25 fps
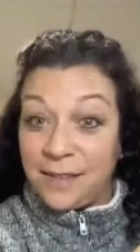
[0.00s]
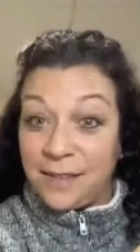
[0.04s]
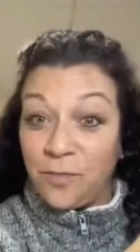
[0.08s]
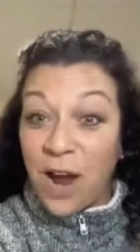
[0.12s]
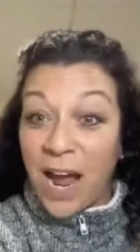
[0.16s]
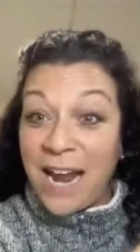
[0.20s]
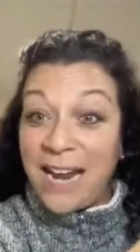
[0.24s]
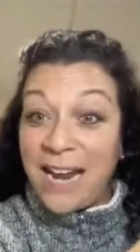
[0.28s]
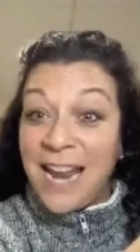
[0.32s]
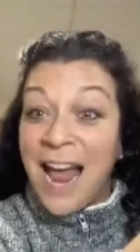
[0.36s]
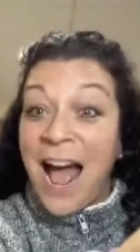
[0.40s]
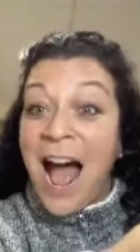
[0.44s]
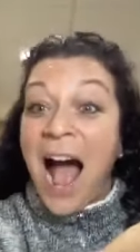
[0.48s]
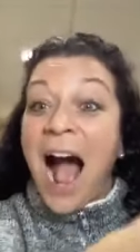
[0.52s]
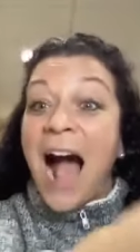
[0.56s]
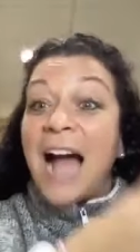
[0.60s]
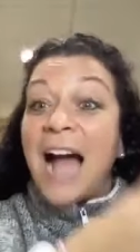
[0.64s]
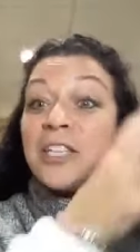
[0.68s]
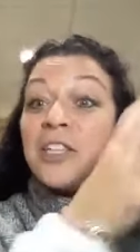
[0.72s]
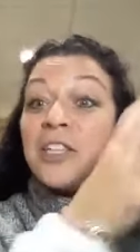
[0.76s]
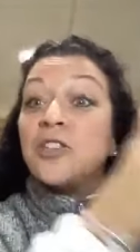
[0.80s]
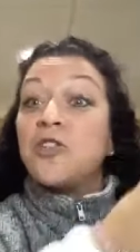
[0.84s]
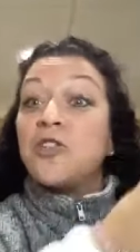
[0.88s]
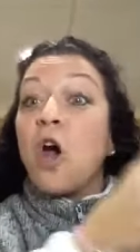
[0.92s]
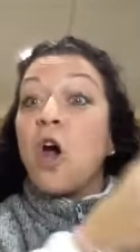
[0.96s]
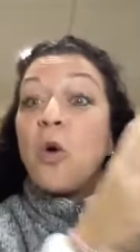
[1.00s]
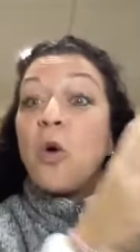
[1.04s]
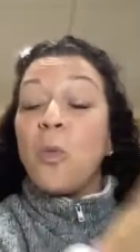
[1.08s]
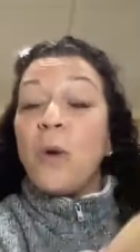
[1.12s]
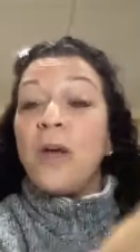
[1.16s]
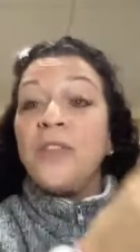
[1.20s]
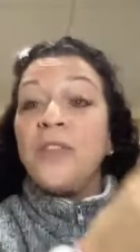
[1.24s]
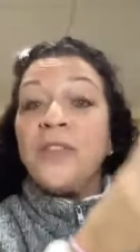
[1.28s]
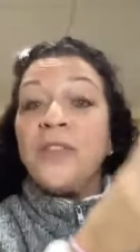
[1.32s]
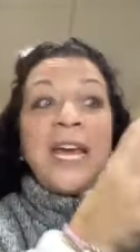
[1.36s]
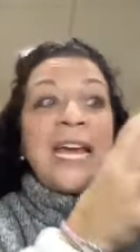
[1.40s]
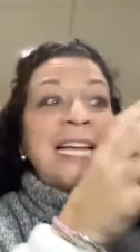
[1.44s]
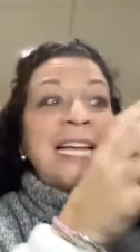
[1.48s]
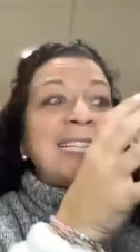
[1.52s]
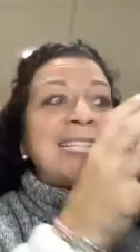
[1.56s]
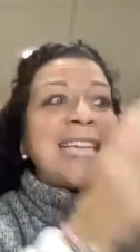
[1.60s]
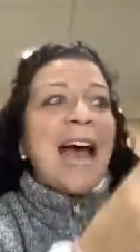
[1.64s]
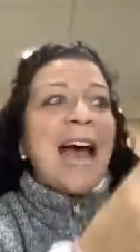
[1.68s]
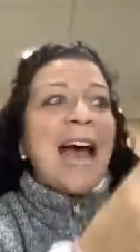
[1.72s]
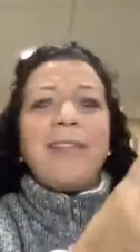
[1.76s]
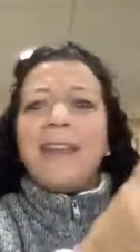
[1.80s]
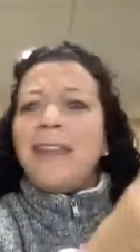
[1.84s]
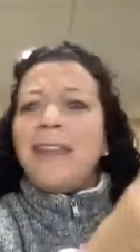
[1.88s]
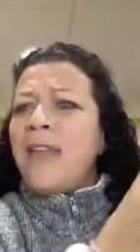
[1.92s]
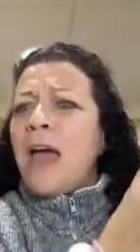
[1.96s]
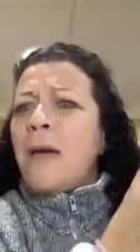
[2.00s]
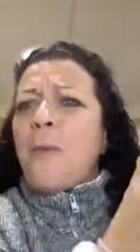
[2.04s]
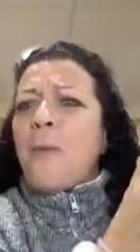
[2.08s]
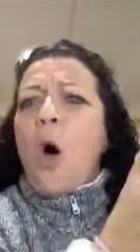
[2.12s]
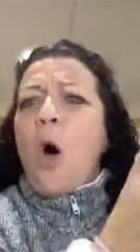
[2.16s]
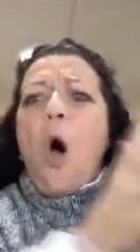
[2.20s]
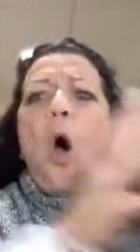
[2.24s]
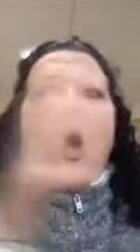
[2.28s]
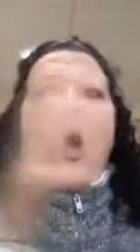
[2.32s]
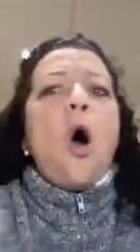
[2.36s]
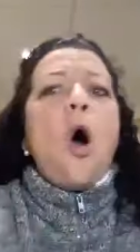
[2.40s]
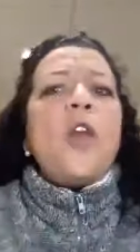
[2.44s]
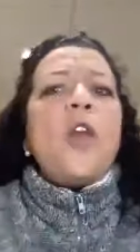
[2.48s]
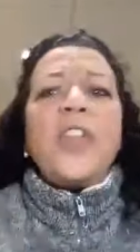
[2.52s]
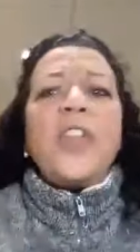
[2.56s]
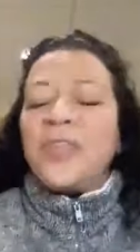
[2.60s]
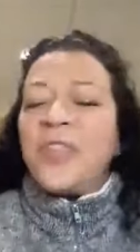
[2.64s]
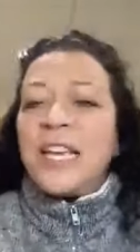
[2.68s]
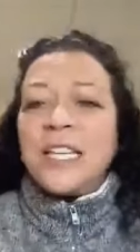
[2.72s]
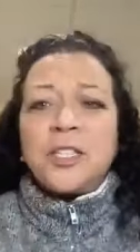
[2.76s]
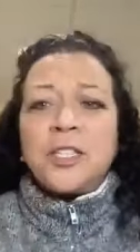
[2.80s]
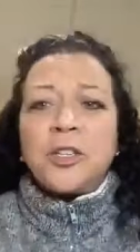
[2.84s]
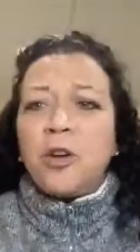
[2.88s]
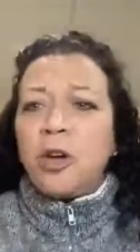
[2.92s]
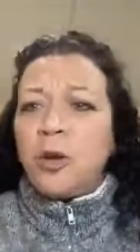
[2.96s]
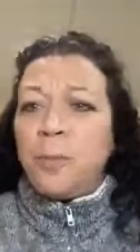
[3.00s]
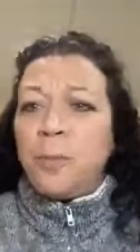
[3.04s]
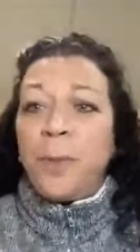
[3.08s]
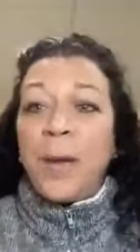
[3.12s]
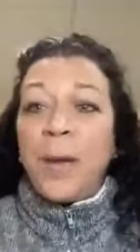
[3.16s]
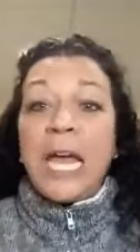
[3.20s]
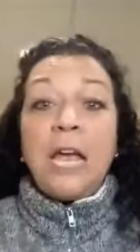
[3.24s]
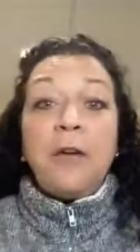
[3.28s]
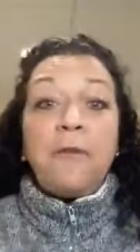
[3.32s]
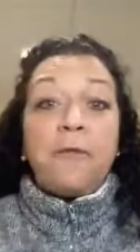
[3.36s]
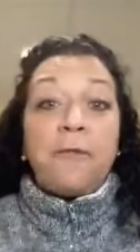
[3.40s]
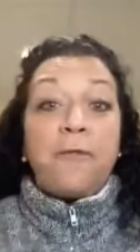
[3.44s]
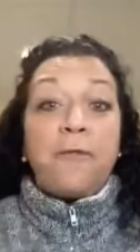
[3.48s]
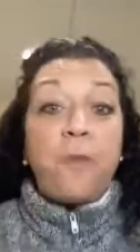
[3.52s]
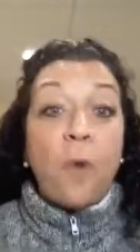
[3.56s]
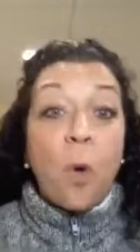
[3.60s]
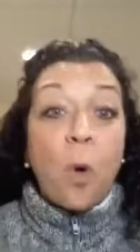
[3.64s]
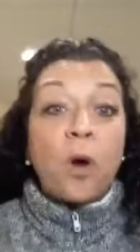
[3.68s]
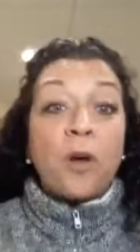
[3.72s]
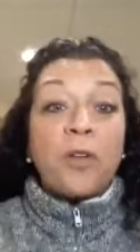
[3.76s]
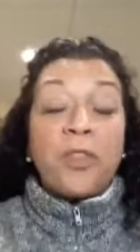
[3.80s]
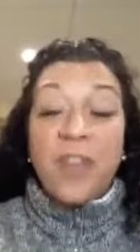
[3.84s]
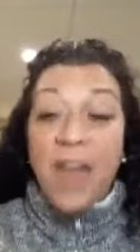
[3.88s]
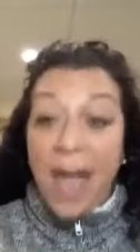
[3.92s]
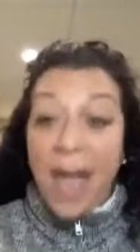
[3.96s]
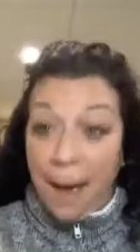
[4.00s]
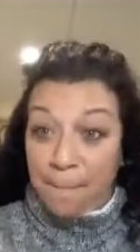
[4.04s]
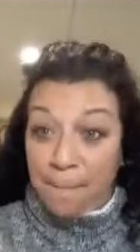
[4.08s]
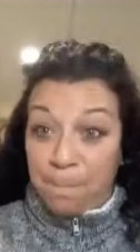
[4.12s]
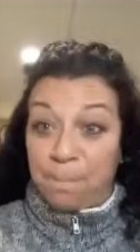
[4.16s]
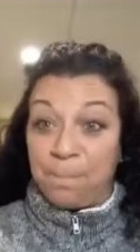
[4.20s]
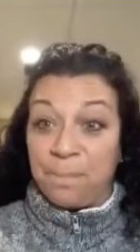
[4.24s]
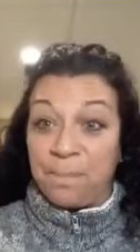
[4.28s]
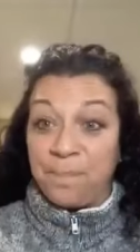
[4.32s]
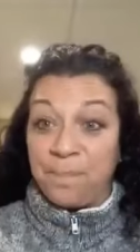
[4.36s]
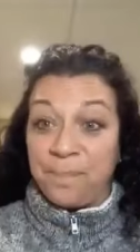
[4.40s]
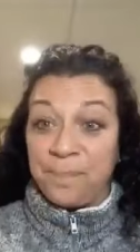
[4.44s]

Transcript: right? I start with telling them all that this could be for them.